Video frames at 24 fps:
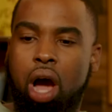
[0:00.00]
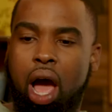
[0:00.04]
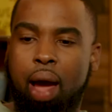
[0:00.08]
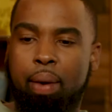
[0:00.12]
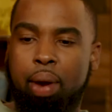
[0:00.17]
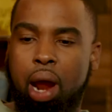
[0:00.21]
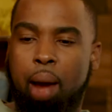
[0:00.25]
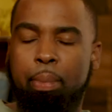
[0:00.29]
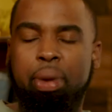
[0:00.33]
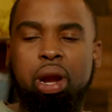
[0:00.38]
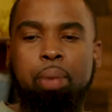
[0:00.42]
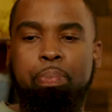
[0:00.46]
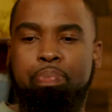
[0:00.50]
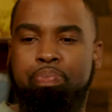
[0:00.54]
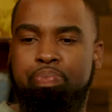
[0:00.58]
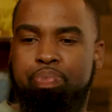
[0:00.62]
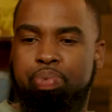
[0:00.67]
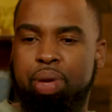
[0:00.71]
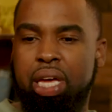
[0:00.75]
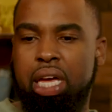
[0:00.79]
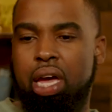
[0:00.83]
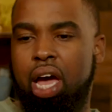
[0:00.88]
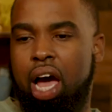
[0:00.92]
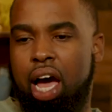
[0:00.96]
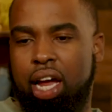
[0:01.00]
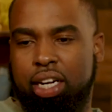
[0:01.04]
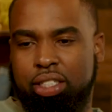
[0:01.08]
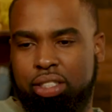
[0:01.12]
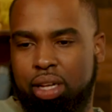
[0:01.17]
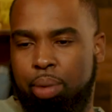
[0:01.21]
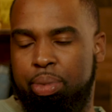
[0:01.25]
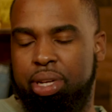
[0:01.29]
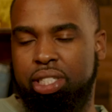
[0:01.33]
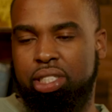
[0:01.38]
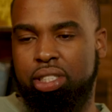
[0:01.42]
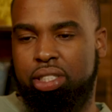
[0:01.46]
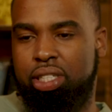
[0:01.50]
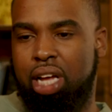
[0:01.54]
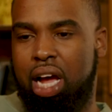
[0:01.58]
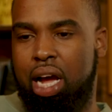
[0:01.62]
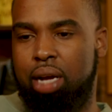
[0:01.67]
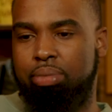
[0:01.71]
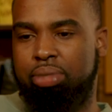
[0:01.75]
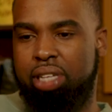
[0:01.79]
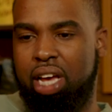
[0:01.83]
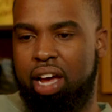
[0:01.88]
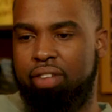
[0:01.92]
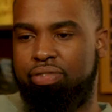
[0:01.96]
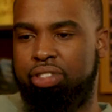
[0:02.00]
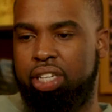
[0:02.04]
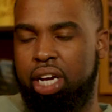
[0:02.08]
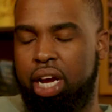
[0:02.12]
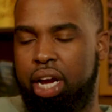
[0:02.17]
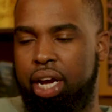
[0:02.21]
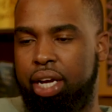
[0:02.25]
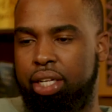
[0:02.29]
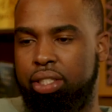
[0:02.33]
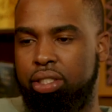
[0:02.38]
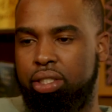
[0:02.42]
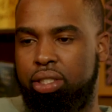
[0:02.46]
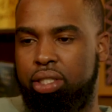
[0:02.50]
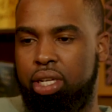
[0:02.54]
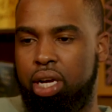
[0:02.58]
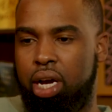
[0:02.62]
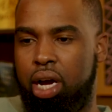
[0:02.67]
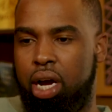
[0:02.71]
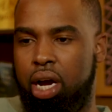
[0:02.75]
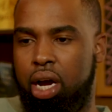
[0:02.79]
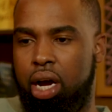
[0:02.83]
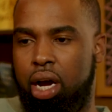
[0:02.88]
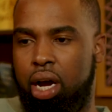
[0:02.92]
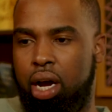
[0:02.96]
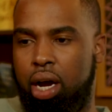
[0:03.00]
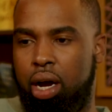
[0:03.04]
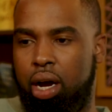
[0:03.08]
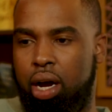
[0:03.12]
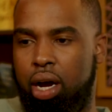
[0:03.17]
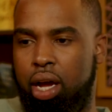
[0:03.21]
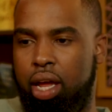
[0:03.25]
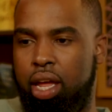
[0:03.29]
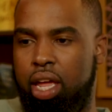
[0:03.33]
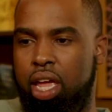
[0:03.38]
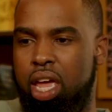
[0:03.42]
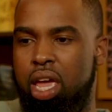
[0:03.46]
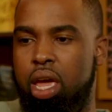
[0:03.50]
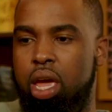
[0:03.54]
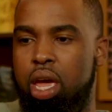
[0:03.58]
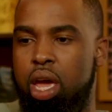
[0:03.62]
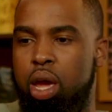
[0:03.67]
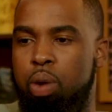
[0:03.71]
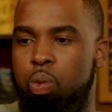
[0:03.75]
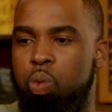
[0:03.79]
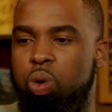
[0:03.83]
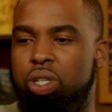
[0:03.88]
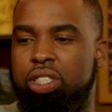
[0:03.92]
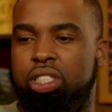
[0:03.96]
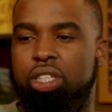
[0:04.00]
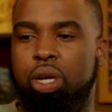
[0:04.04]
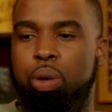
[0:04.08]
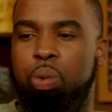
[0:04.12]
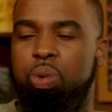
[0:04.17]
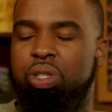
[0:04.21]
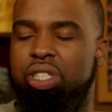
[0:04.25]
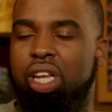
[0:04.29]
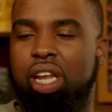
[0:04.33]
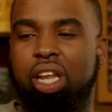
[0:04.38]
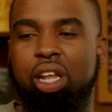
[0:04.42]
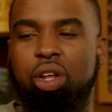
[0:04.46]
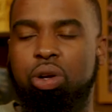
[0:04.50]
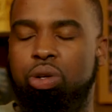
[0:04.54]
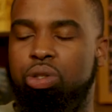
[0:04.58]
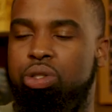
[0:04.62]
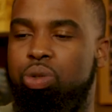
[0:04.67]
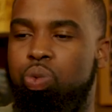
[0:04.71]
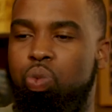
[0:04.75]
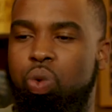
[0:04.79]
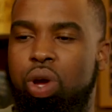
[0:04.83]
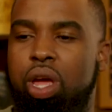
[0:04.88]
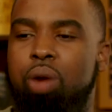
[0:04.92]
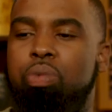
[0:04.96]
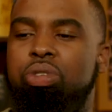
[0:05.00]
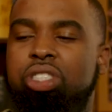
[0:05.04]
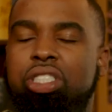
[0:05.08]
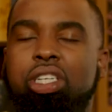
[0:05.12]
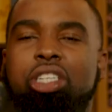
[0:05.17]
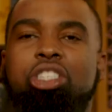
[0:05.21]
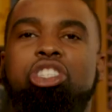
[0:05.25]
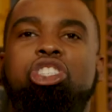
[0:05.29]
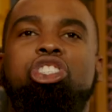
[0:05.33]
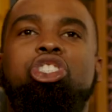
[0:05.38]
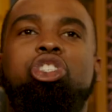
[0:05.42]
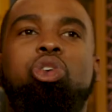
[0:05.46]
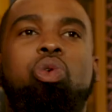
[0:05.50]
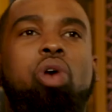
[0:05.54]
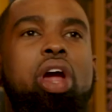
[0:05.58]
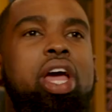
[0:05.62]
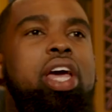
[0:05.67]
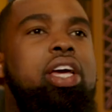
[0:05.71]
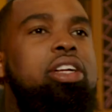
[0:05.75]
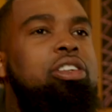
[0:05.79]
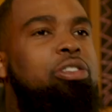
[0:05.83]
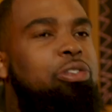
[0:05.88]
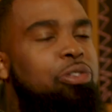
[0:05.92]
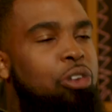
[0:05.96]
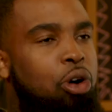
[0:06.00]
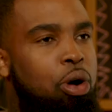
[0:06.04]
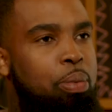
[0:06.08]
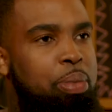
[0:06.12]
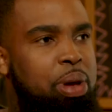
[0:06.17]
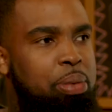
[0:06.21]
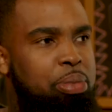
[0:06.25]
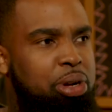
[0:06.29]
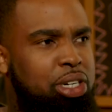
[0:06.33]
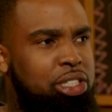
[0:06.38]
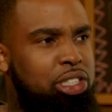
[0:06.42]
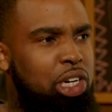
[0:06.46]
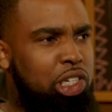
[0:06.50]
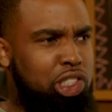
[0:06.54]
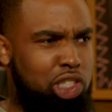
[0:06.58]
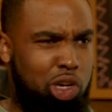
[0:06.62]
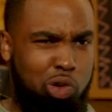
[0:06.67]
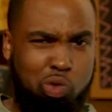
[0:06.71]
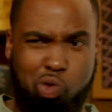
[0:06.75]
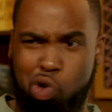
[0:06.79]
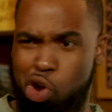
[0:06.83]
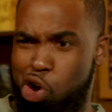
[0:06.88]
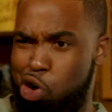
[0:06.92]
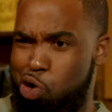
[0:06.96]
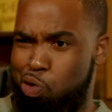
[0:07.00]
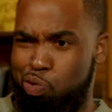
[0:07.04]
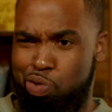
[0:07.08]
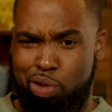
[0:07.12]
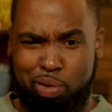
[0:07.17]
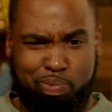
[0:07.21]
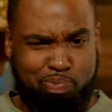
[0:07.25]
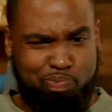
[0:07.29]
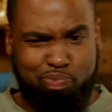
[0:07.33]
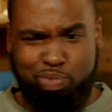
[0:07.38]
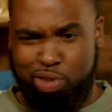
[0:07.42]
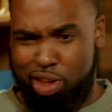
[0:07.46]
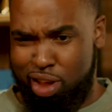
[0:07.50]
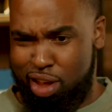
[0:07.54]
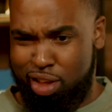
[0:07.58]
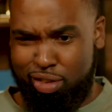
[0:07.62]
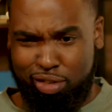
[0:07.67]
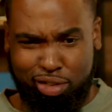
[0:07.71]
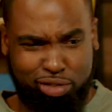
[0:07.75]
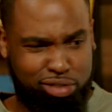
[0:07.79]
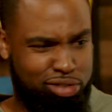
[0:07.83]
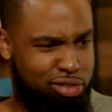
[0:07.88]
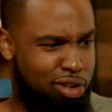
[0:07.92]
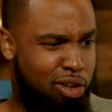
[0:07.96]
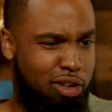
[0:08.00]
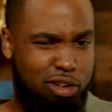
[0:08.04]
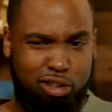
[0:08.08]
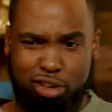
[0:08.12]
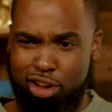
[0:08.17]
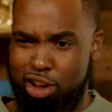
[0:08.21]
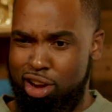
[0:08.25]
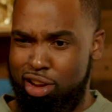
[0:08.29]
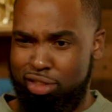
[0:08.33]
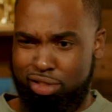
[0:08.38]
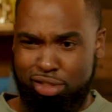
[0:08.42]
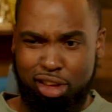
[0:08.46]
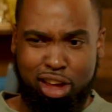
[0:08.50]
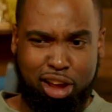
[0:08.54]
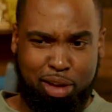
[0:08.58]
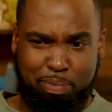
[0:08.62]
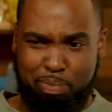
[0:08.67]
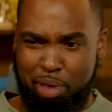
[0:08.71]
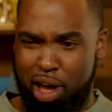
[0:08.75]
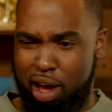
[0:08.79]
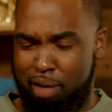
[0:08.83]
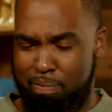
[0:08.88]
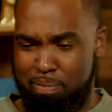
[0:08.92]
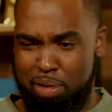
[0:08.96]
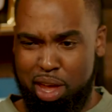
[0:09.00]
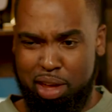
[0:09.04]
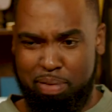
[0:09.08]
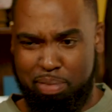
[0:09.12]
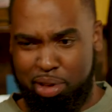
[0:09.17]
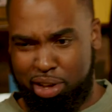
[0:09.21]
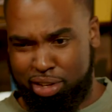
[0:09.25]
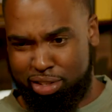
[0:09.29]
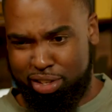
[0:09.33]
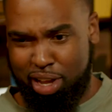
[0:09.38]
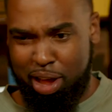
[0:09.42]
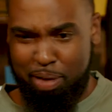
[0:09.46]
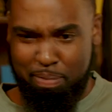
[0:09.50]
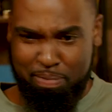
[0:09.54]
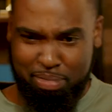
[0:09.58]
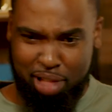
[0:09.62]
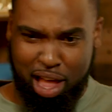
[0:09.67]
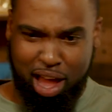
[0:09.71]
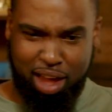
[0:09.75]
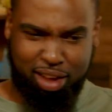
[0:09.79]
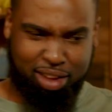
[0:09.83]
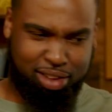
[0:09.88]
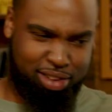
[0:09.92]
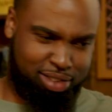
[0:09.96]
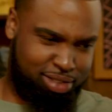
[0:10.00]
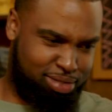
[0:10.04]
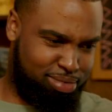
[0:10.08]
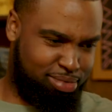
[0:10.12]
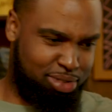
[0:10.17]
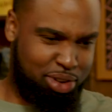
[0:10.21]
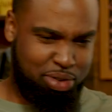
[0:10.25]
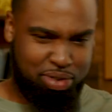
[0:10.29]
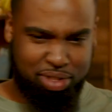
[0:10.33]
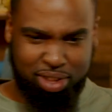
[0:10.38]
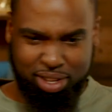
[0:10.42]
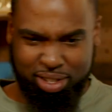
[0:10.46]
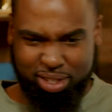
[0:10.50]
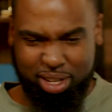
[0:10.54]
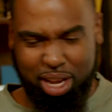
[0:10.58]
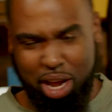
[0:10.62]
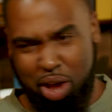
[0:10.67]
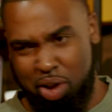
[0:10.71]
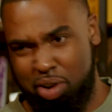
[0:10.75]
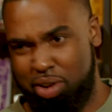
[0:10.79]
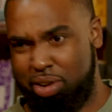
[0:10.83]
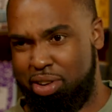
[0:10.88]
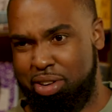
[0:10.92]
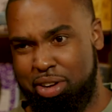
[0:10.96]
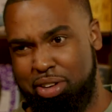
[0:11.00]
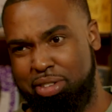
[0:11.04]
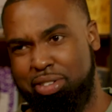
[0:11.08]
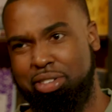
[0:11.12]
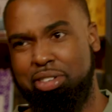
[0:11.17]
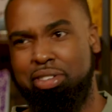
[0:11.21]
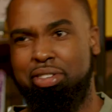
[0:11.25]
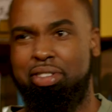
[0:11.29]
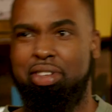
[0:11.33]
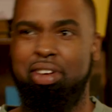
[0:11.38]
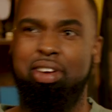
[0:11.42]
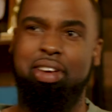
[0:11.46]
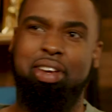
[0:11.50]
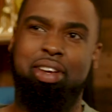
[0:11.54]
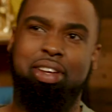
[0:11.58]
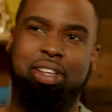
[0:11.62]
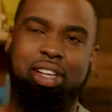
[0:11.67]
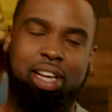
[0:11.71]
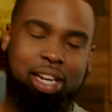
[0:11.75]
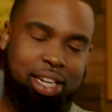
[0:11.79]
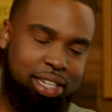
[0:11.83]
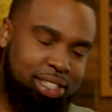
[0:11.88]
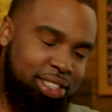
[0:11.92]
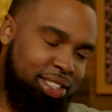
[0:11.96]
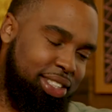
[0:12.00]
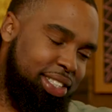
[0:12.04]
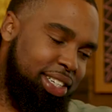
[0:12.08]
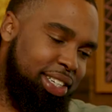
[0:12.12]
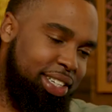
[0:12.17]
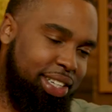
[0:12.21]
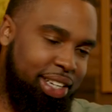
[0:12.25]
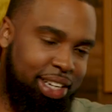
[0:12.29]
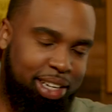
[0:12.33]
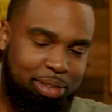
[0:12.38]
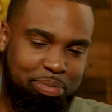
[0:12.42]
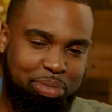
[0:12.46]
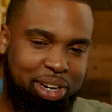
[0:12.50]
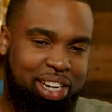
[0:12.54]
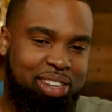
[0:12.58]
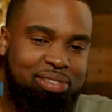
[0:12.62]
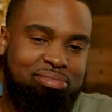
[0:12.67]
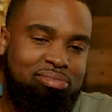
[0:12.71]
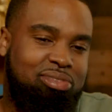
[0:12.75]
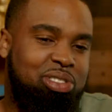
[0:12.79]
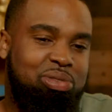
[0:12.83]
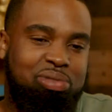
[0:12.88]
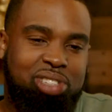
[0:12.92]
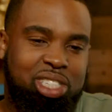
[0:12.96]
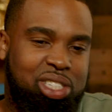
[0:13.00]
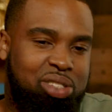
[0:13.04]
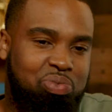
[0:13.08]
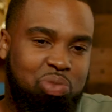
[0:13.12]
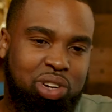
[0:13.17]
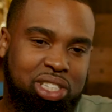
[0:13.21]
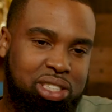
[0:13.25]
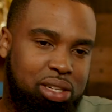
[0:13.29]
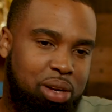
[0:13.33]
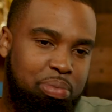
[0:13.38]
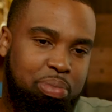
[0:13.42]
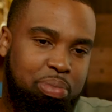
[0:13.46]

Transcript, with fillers: I, I'm gonna be honest. I mean, just times have changed. Uh, it, it was it was a little. It was just strange for me because I was like, what are the kids at school gonna think about me? Yeah. Because I'm like doing this counterculture thing. Like I was like, yeah, but it, it just wasn't.